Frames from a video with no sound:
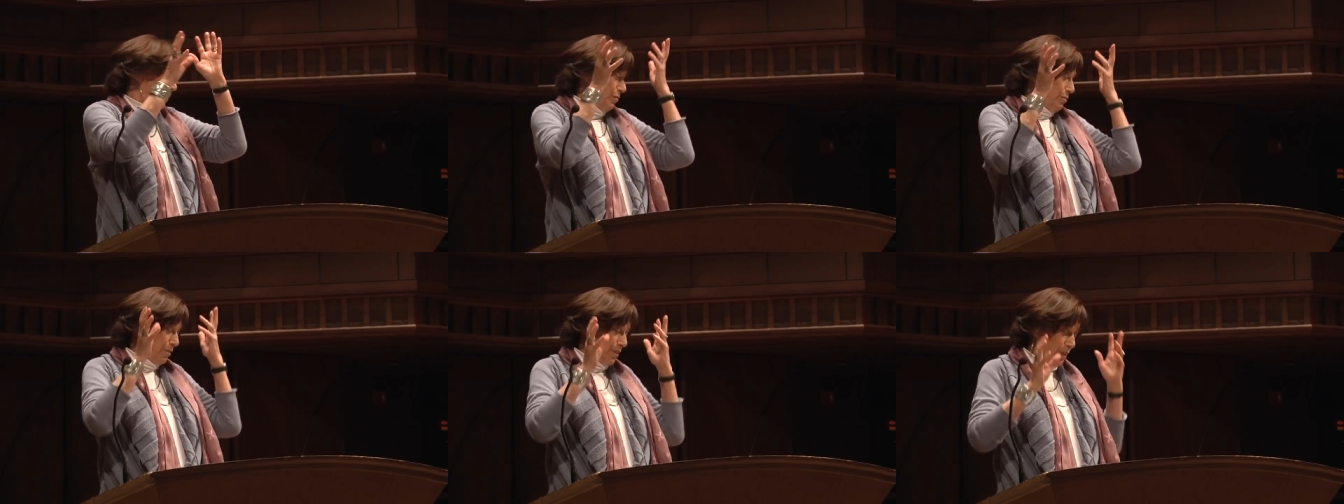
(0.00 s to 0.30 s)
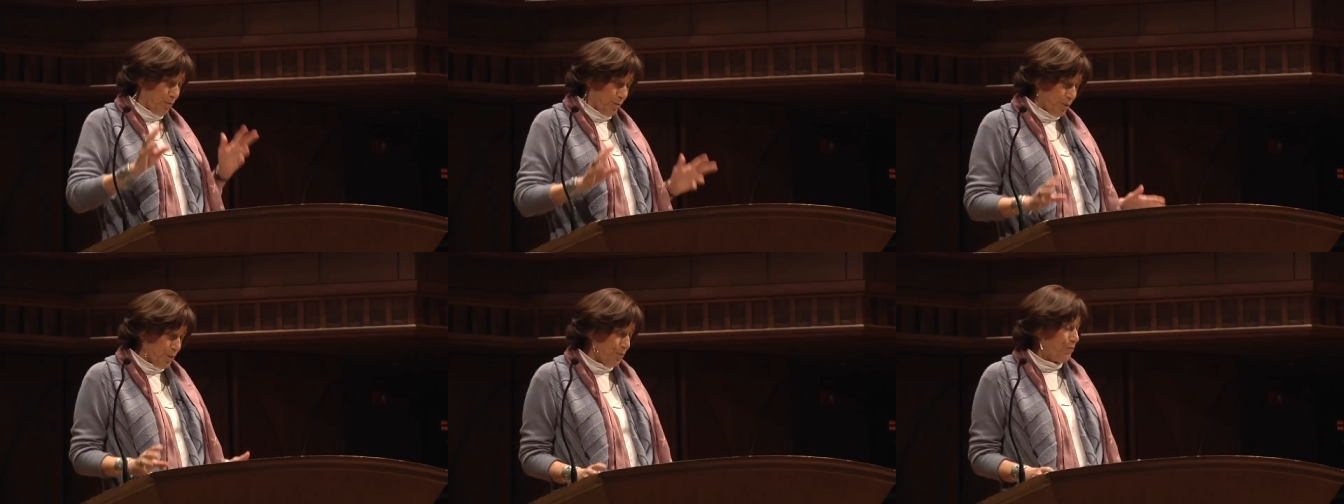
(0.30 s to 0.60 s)

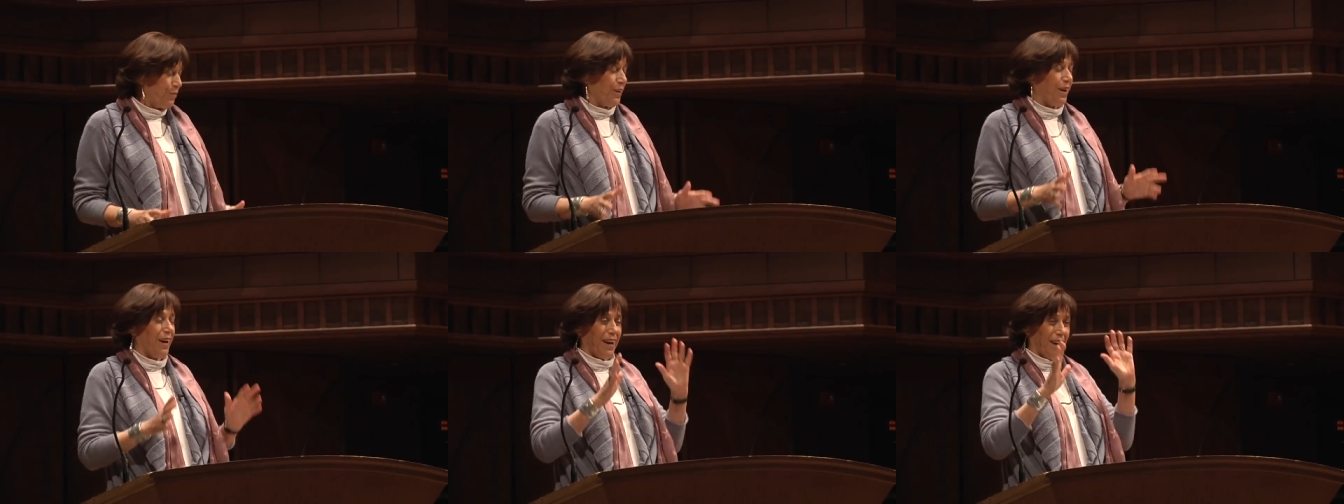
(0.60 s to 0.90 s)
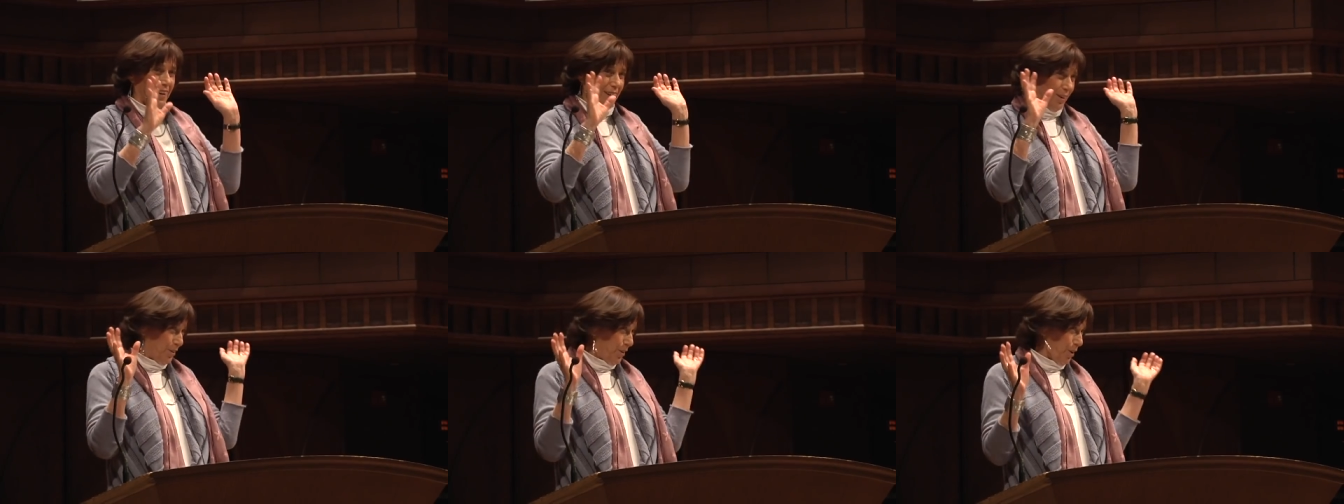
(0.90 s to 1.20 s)
everything was
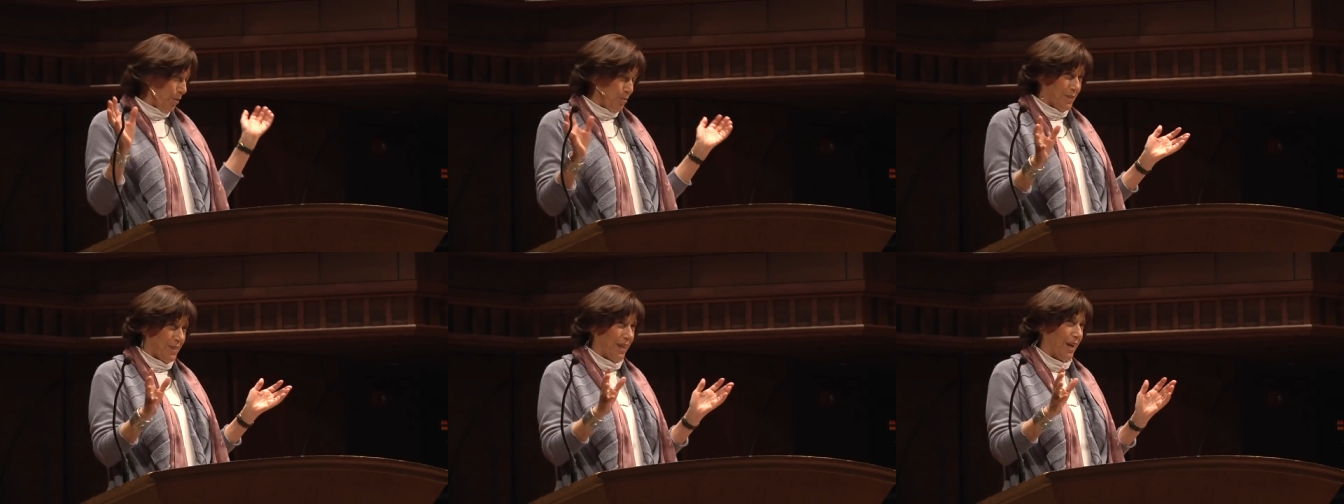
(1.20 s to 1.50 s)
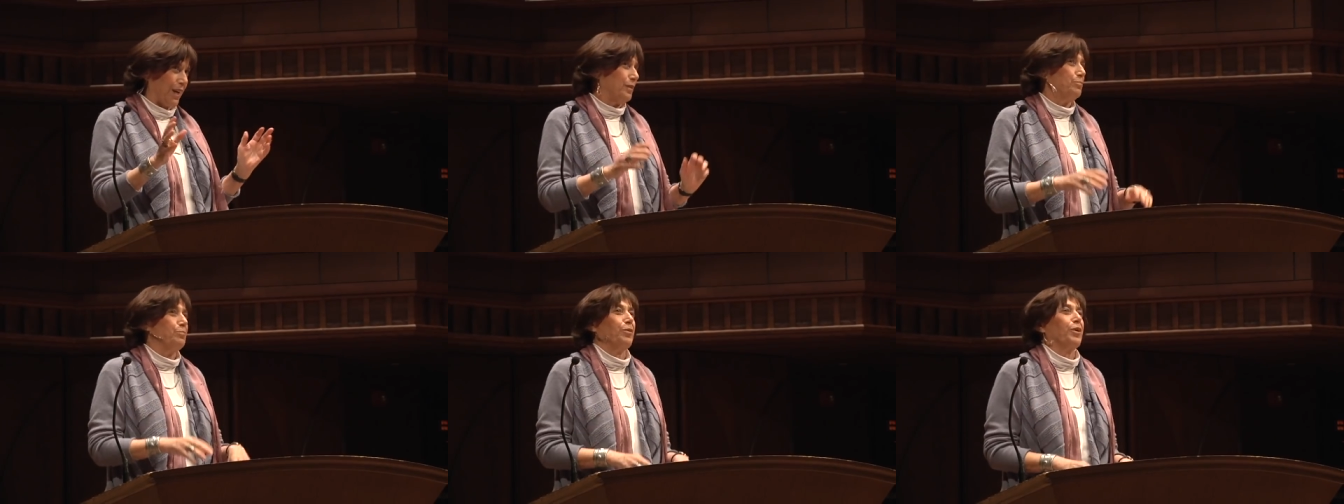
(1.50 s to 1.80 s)
fine, you know, I was
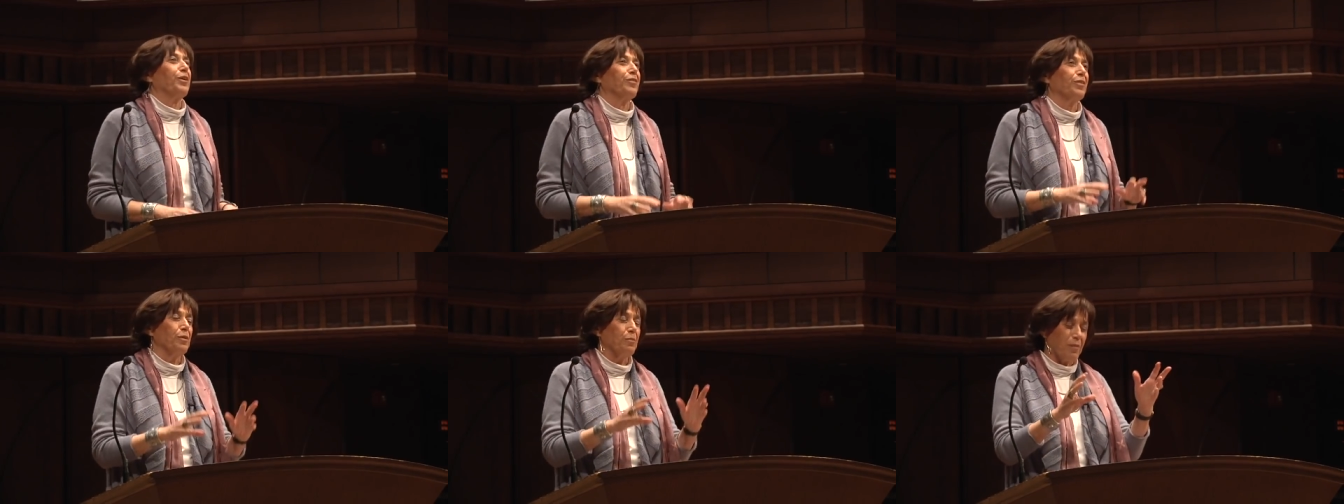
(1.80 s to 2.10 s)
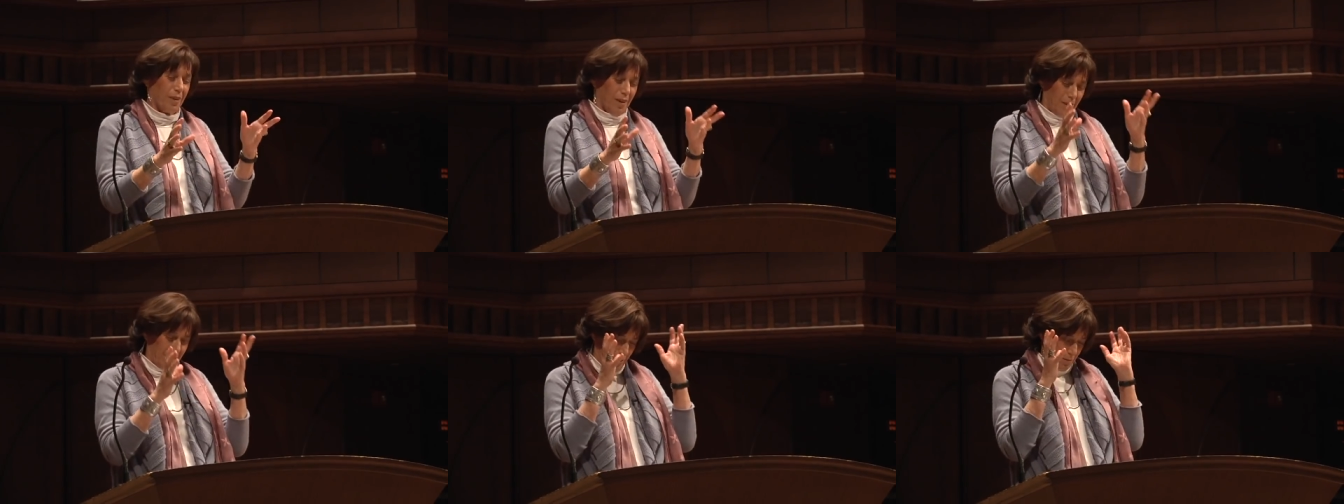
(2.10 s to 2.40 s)
not part of
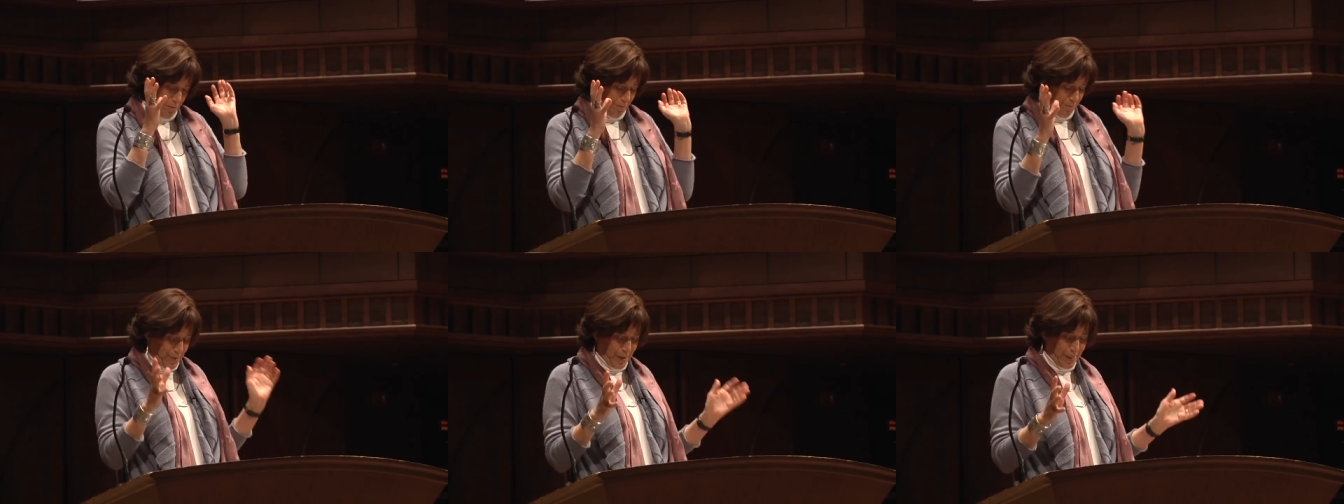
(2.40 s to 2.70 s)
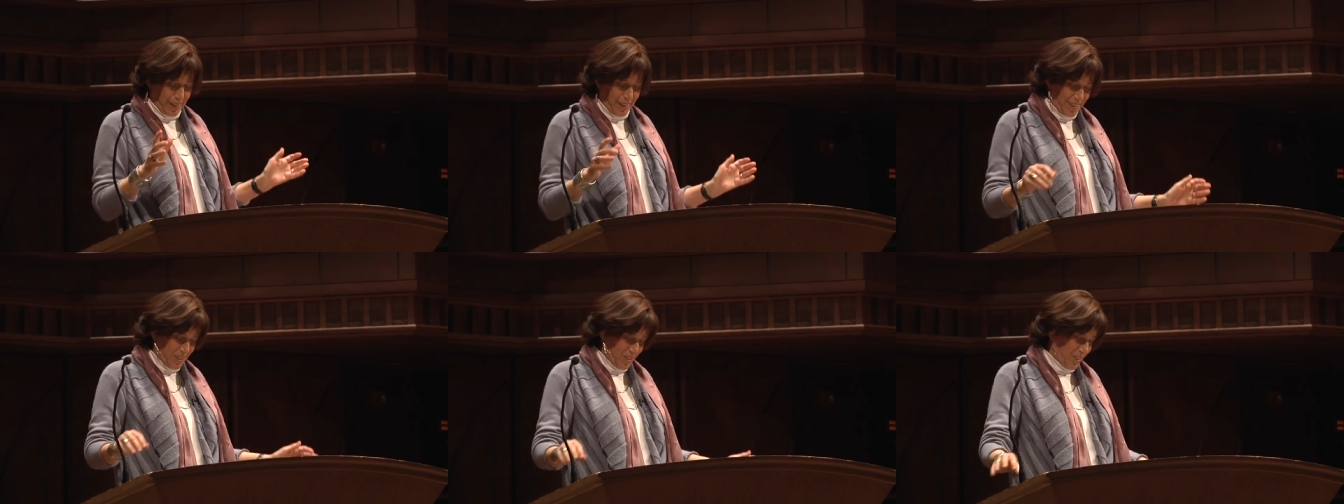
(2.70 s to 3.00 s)
the
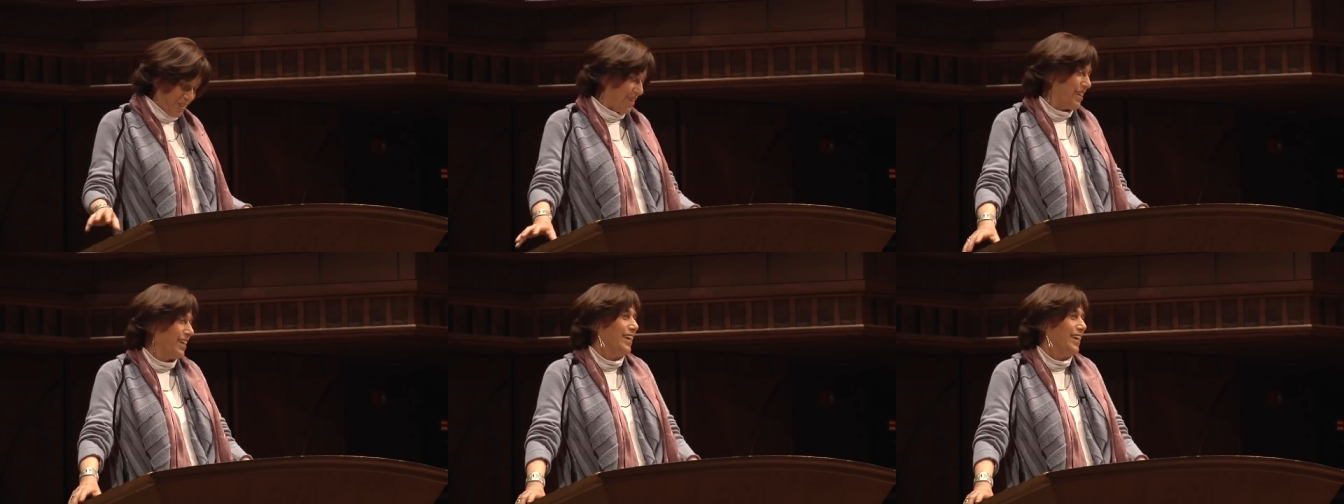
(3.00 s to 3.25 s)
imperialist